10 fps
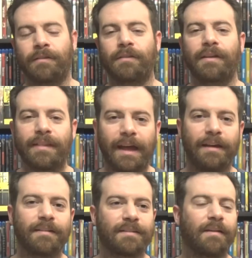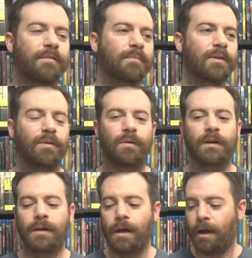so like that kind of stuff has been doing
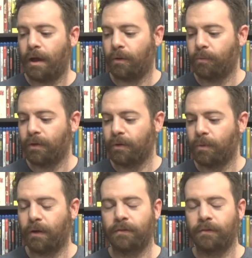uh, really well.